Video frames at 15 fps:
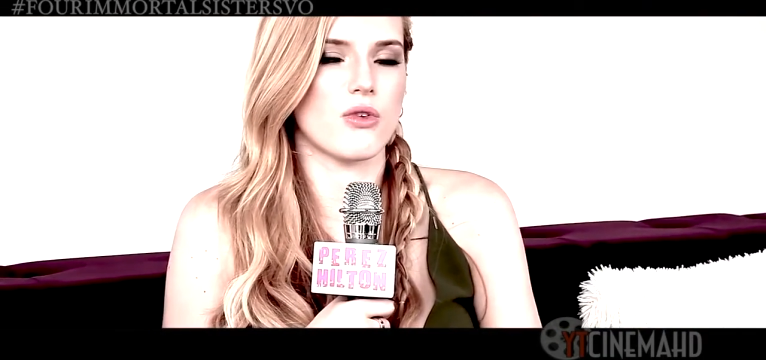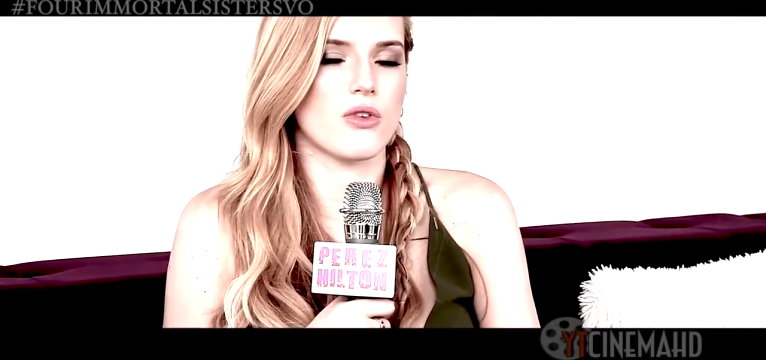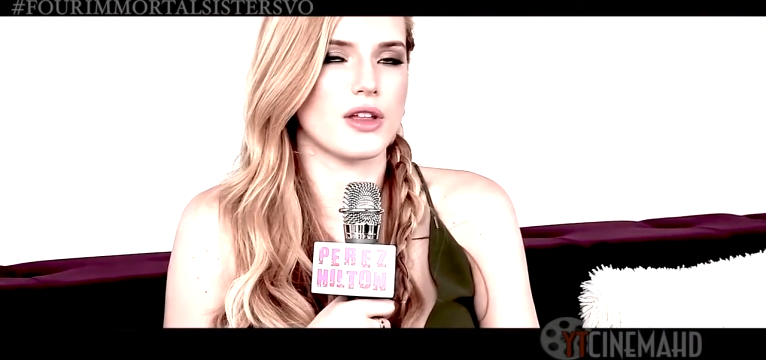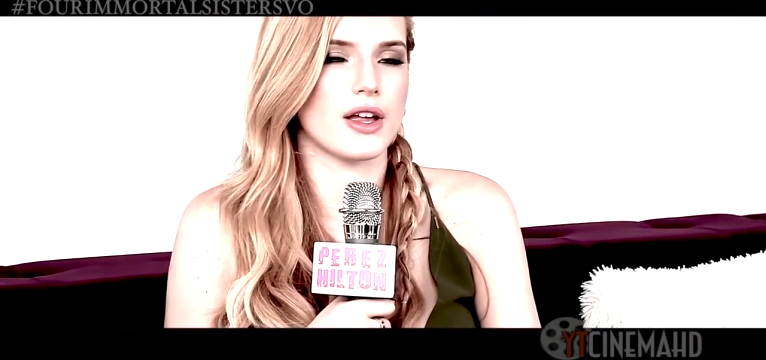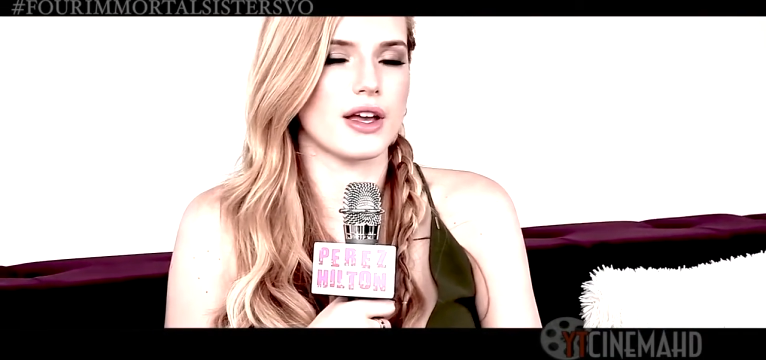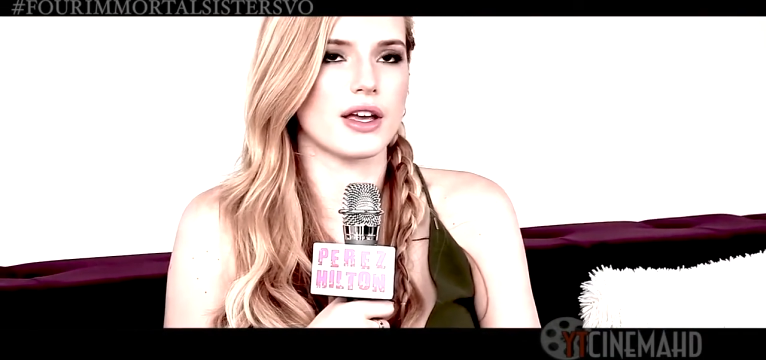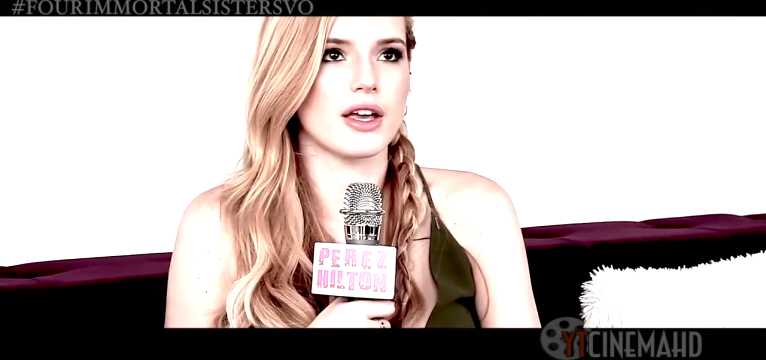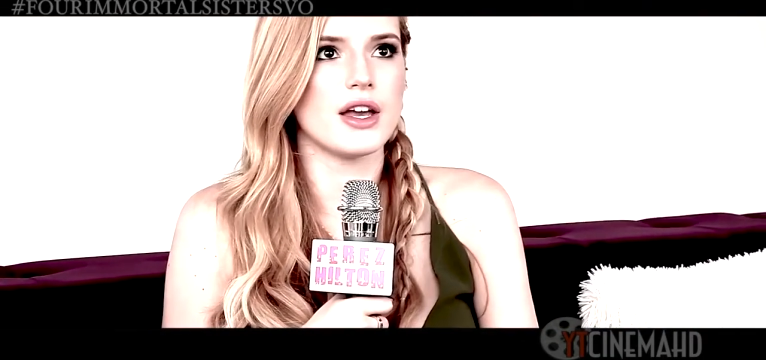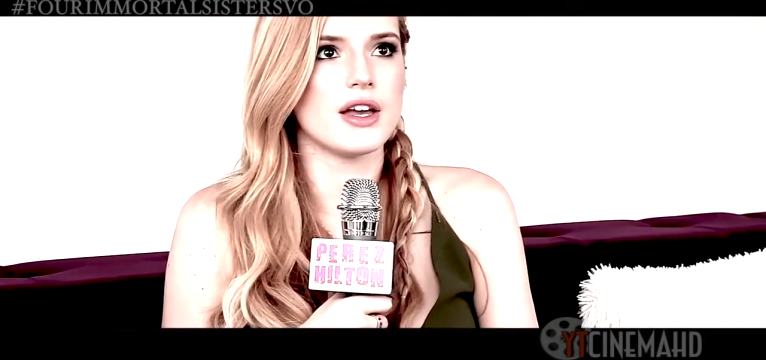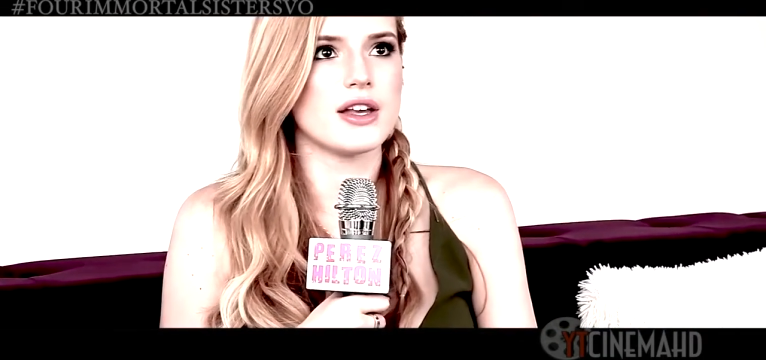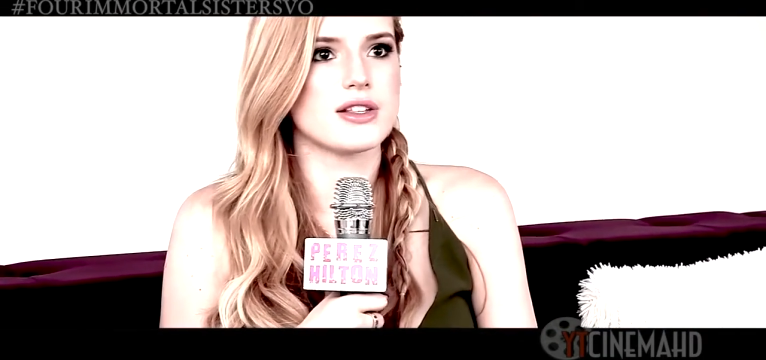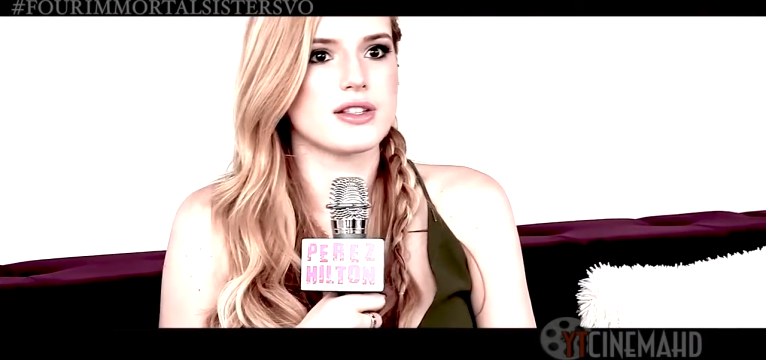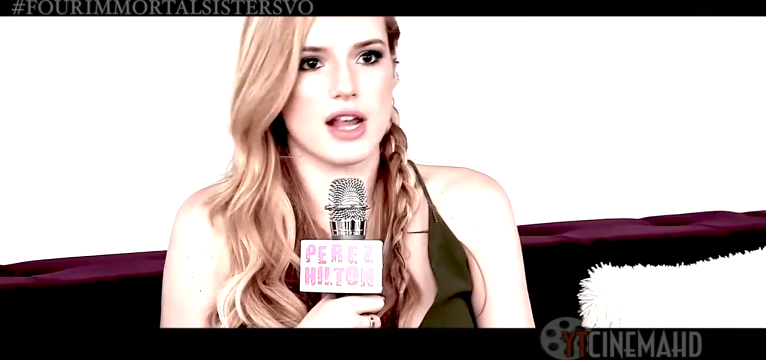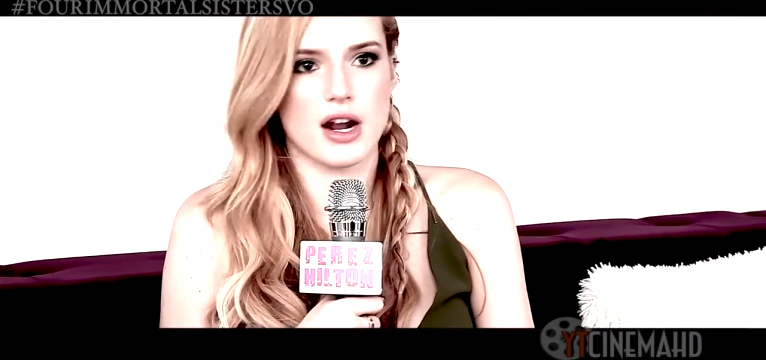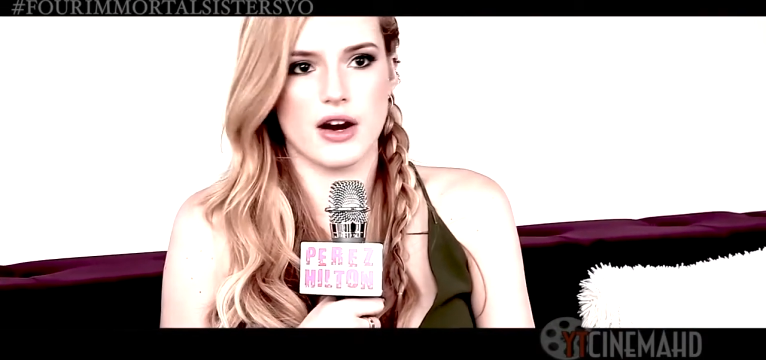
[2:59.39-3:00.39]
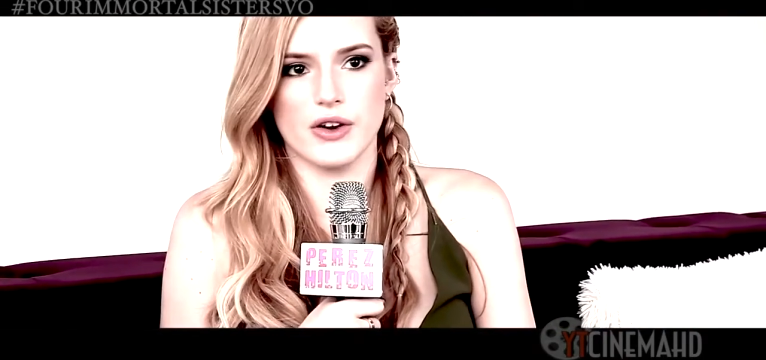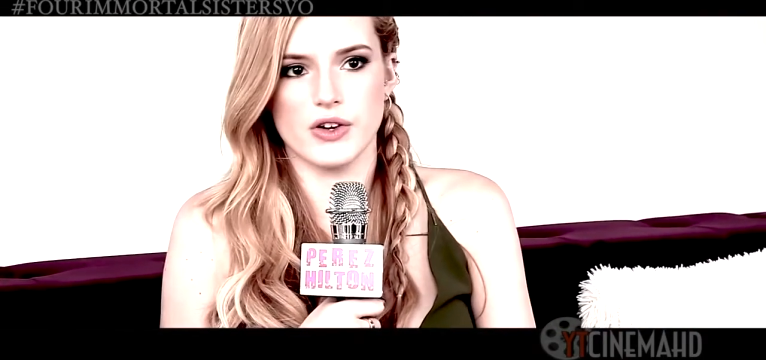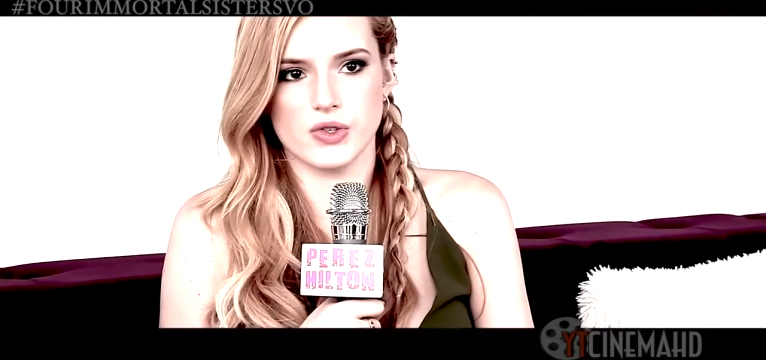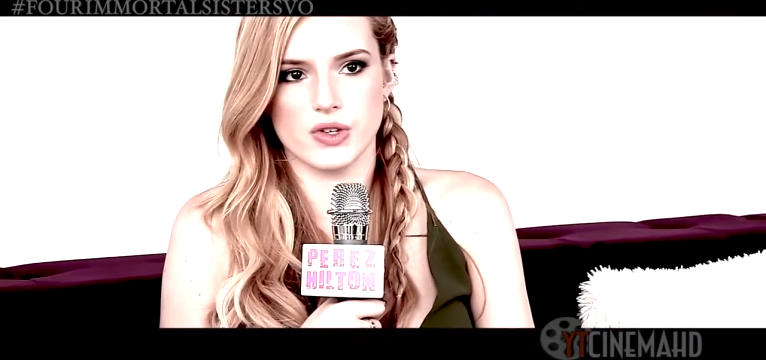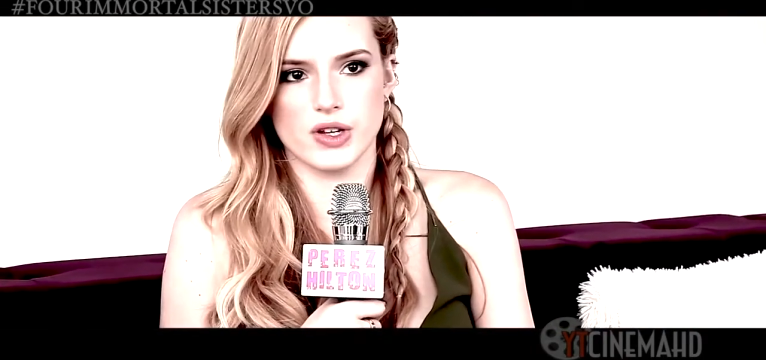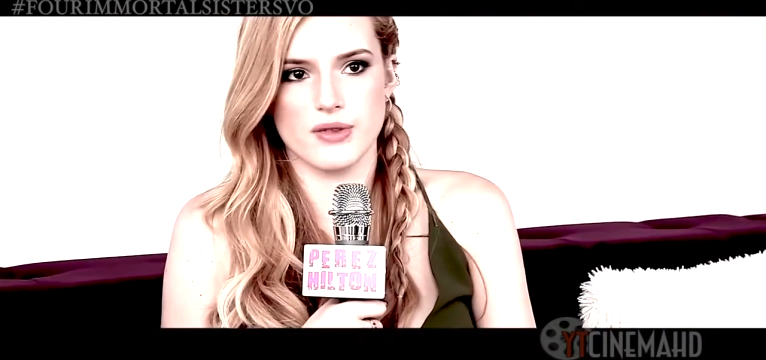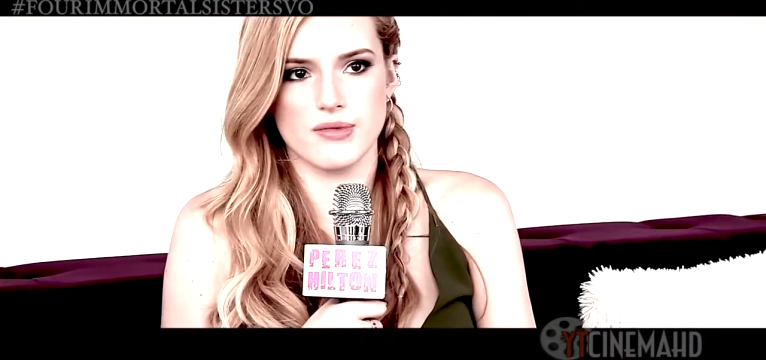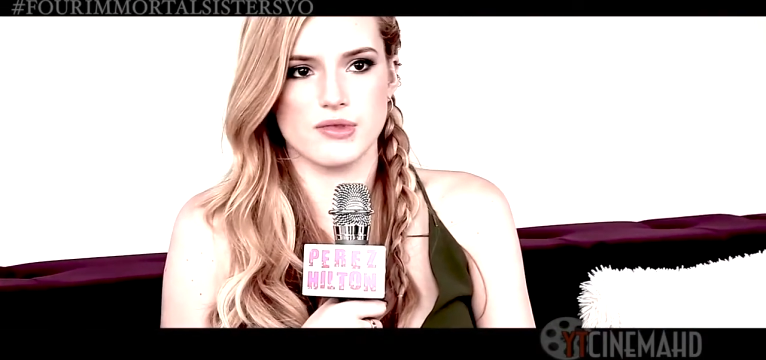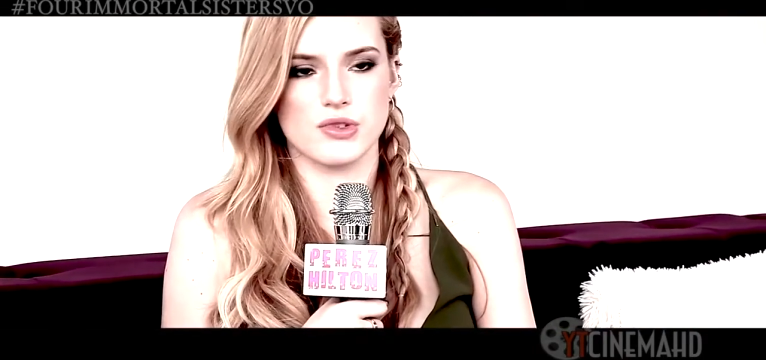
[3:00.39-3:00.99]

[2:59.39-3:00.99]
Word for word: Everyone's always like,